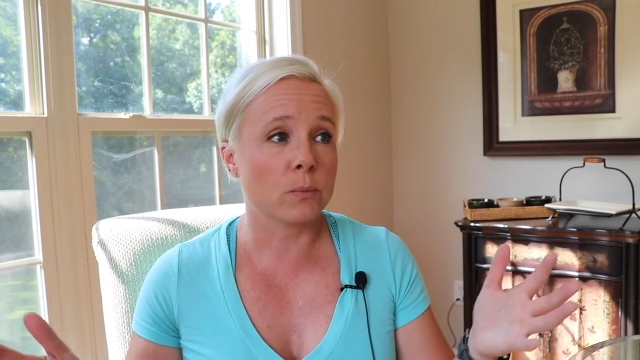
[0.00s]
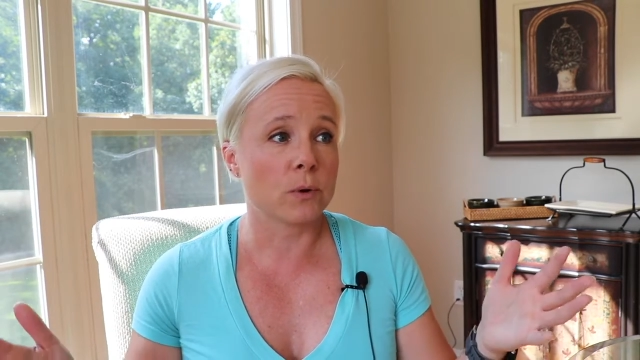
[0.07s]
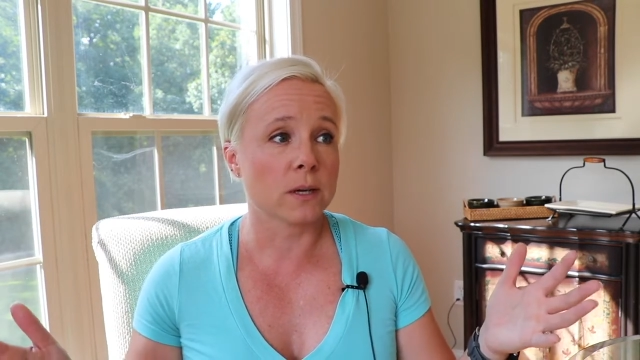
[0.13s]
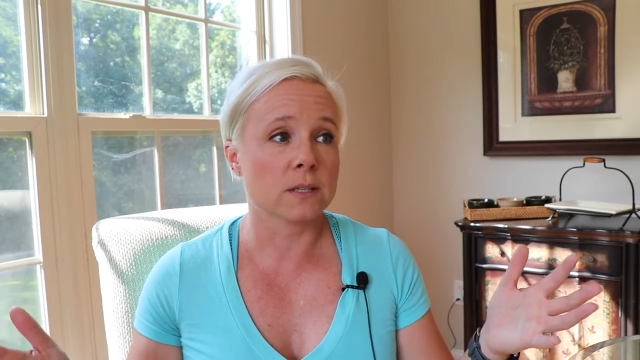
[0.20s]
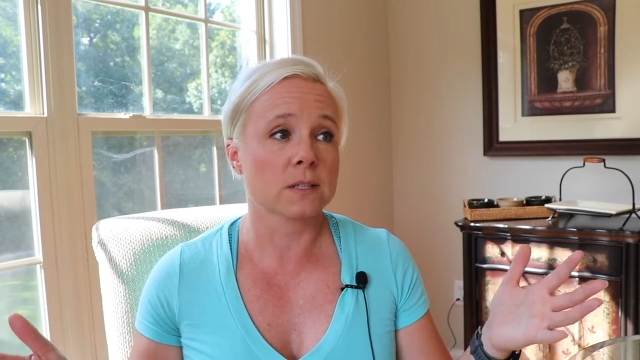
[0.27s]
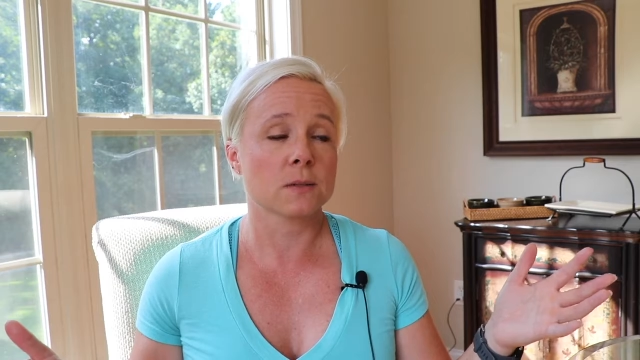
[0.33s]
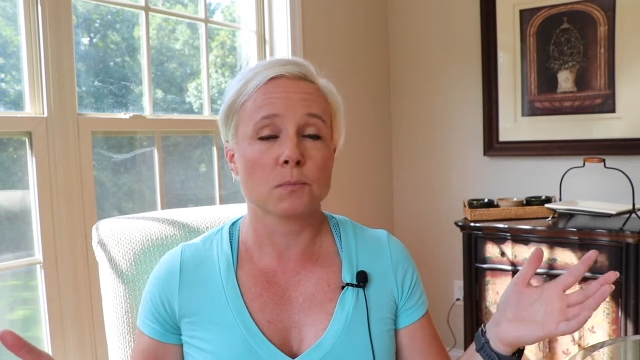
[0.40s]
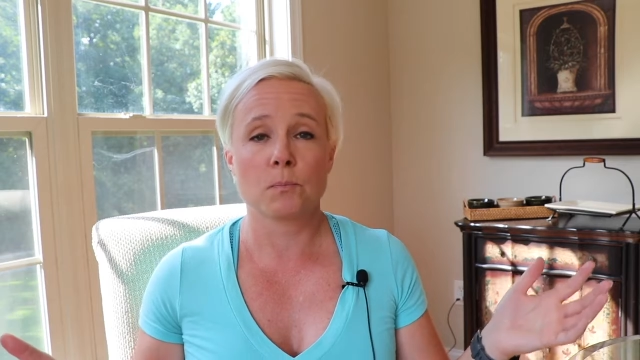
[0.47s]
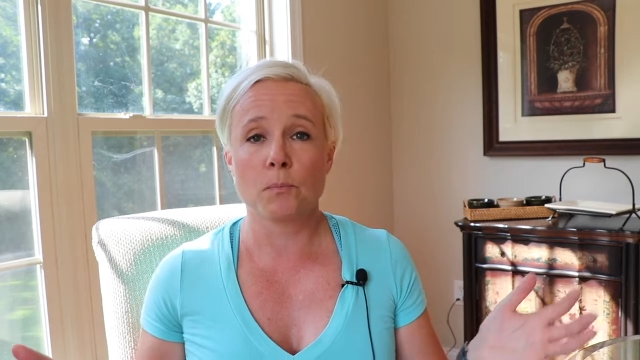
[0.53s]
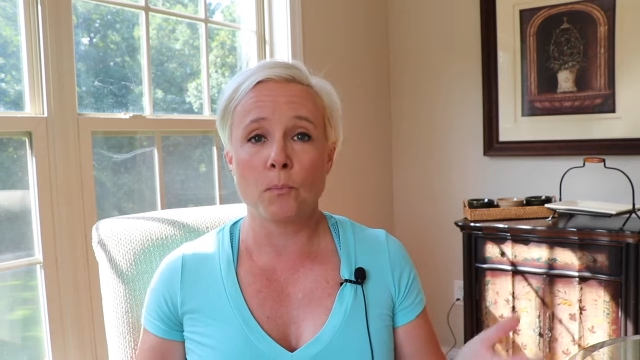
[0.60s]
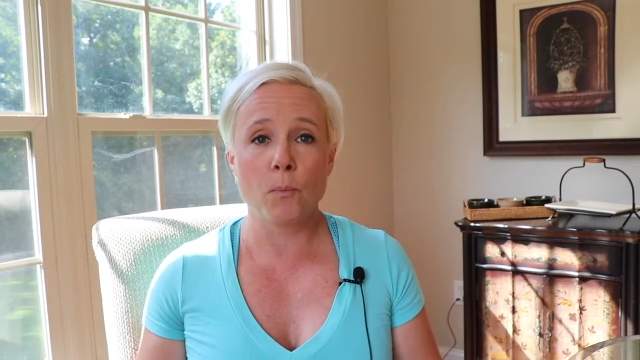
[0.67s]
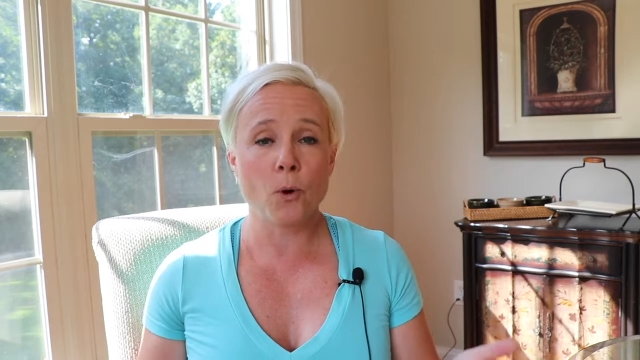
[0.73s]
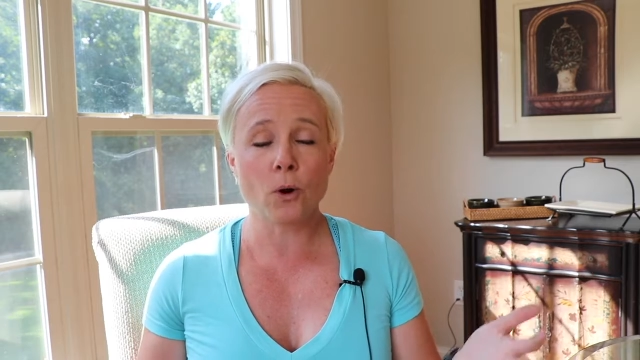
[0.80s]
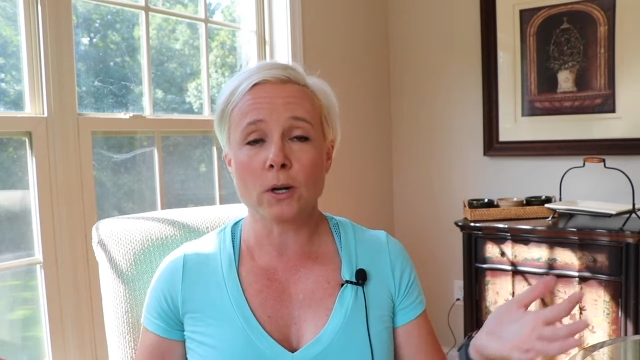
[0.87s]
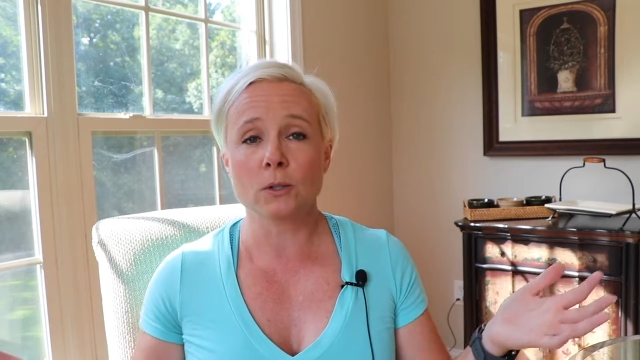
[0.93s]
breasts,
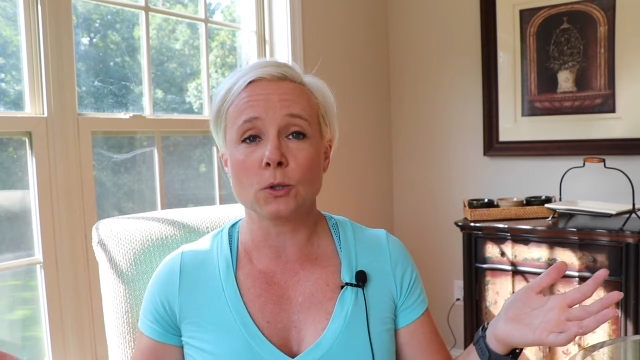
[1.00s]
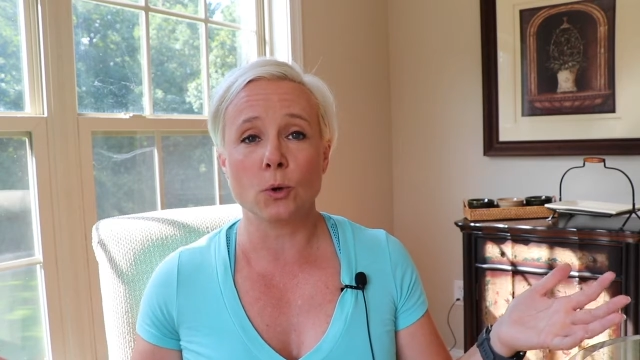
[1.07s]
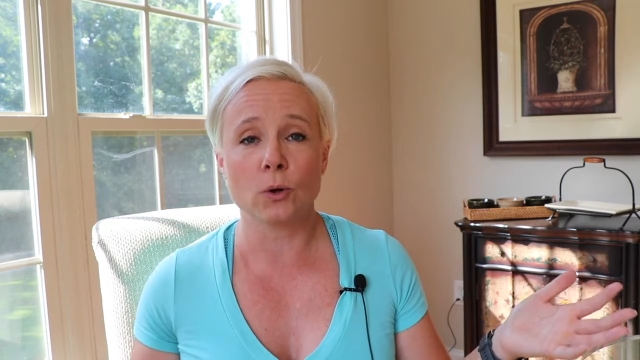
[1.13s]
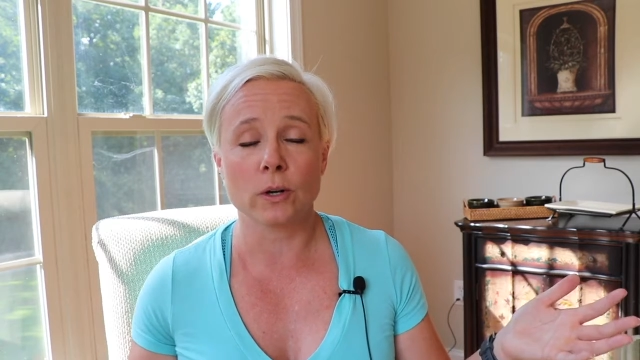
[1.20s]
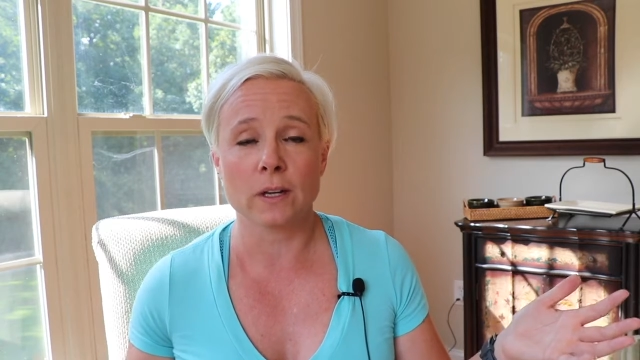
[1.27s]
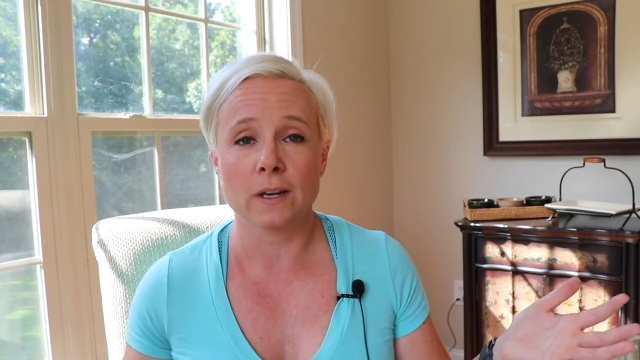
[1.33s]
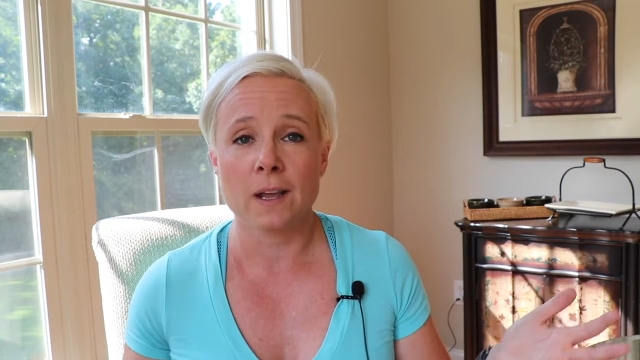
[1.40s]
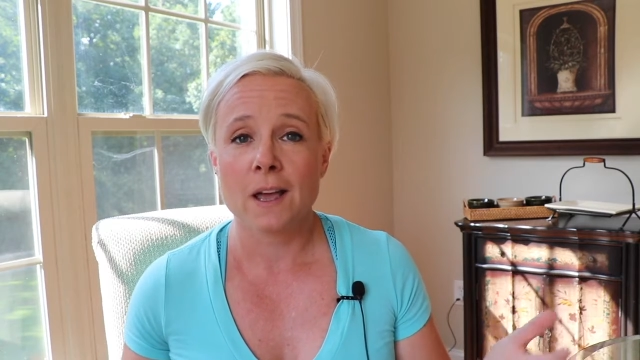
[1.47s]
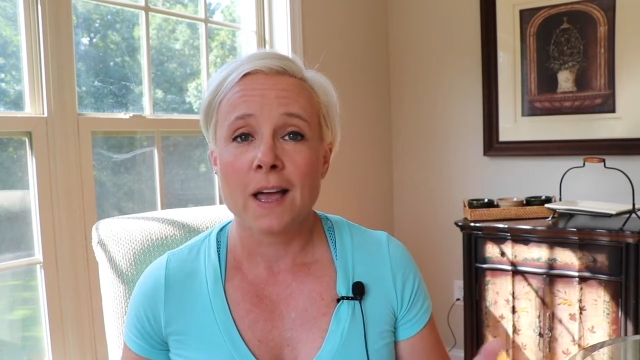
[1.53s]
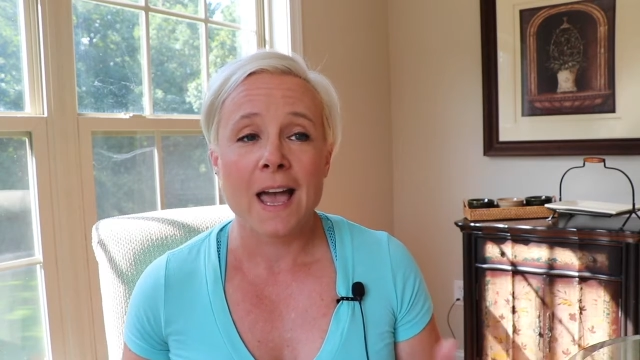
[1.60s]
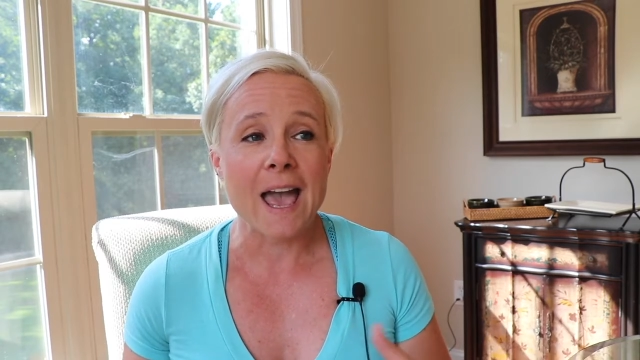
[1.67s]
pork loin,